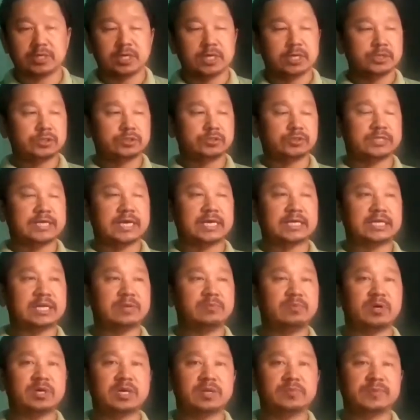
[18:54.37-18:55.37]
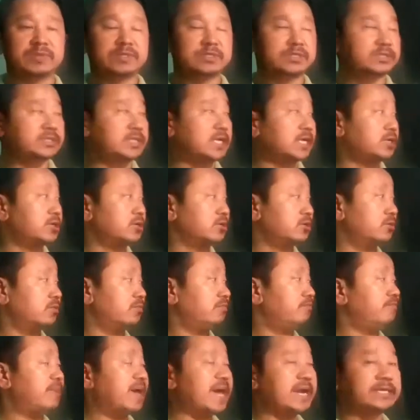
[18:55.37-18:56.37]
So that time what happens is that
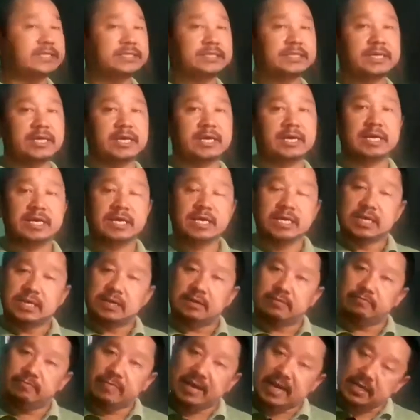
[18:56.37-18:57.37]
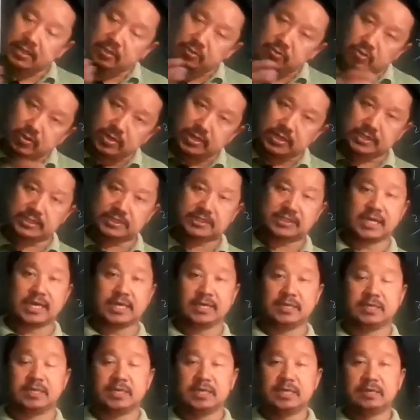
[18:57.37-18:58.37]
bacteria might go
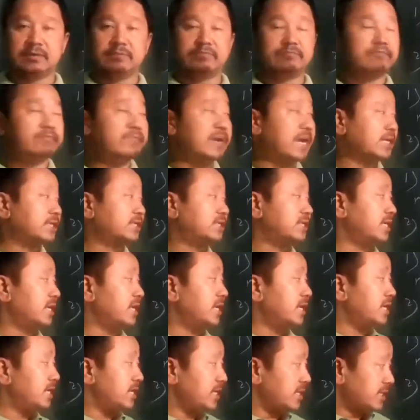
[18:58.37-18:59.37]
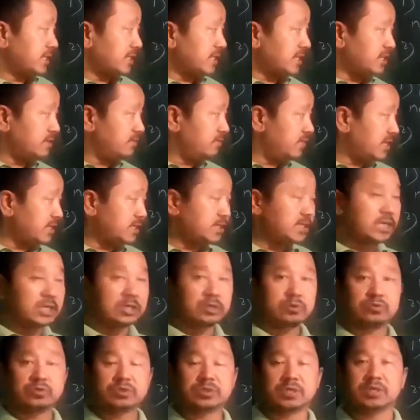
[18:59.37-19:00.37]
inside. Bacteria invade
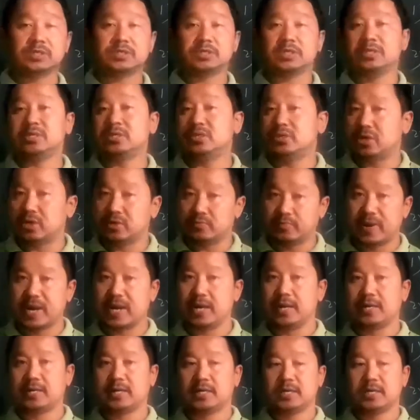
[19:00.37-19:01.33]
into such injured part.